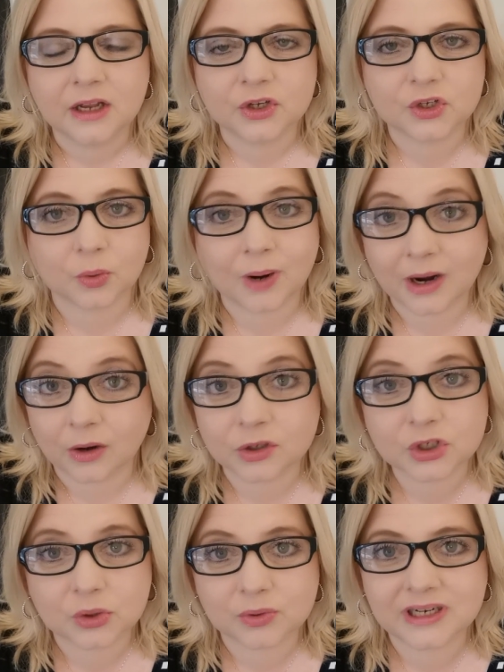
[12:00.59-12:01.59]
So I
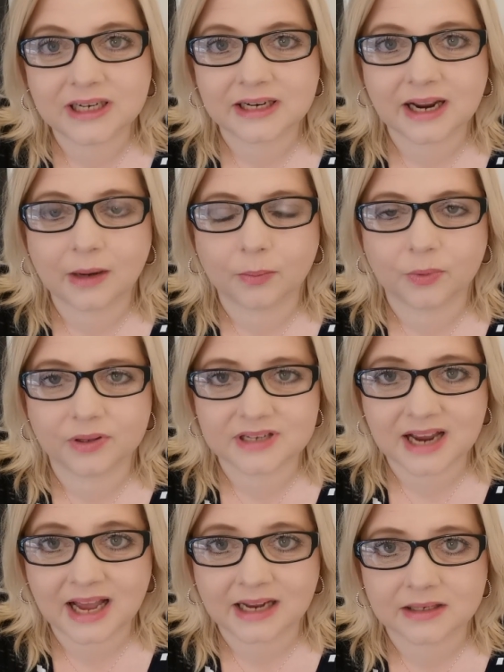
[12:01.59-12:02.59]
also need help with
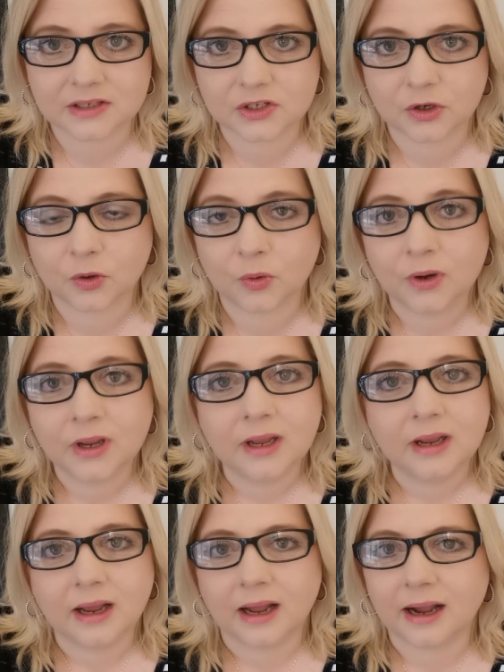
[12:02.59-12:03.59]
that. So
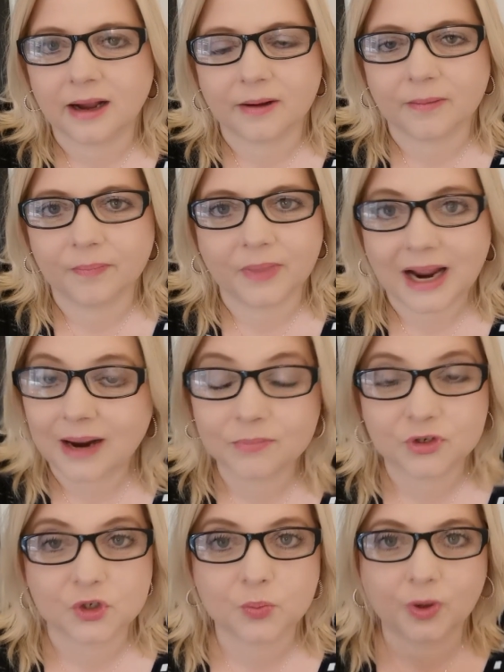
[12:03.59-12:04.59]
I'm
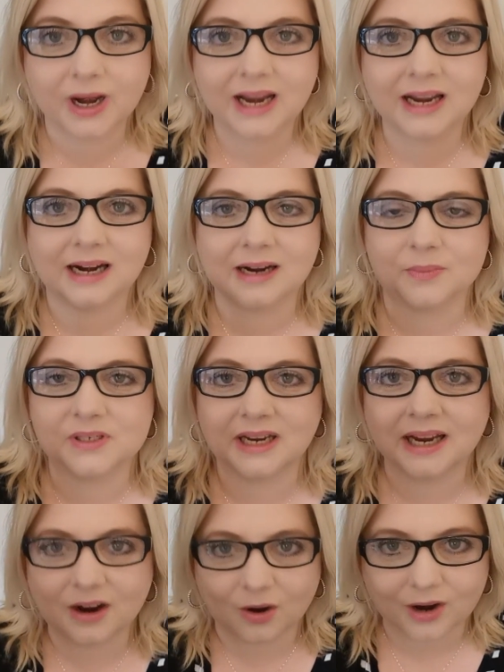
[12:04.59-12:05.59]
just praying and I'm
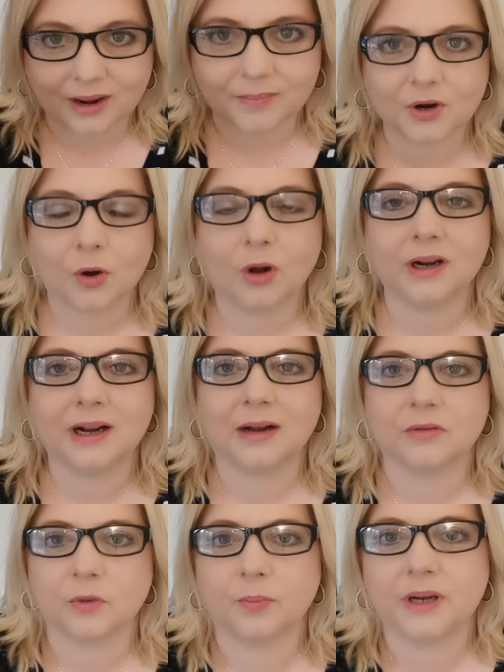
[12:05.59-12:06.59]
saying, God, calling
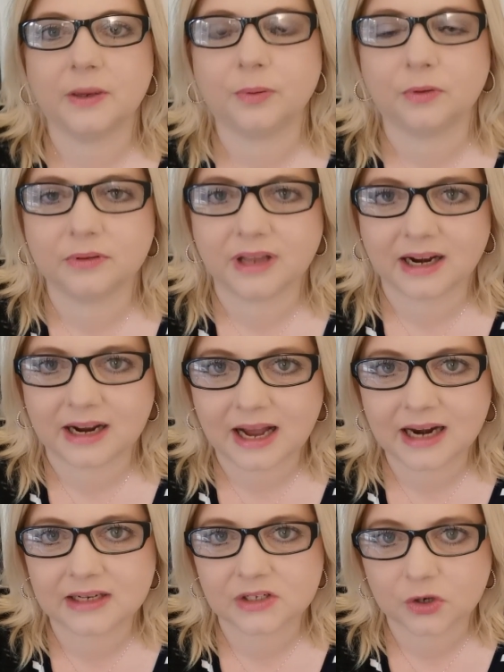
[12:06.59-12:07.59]
out the people that
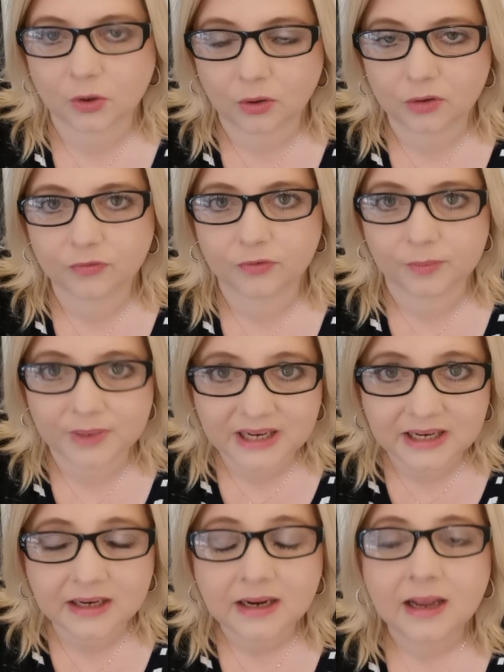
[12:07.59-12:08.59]
God has called for
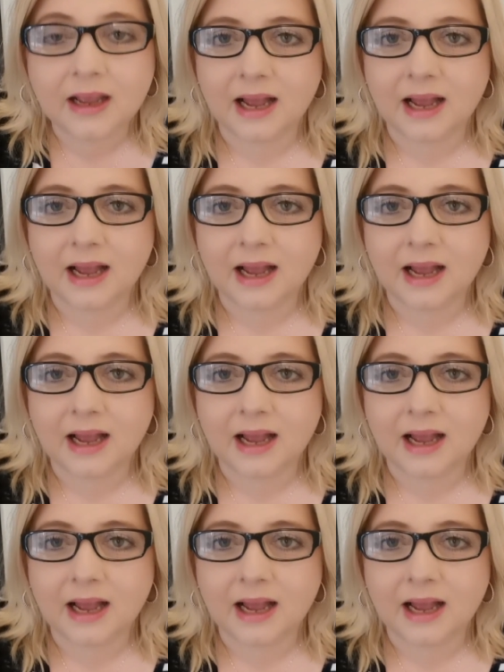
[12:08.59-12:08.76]
me.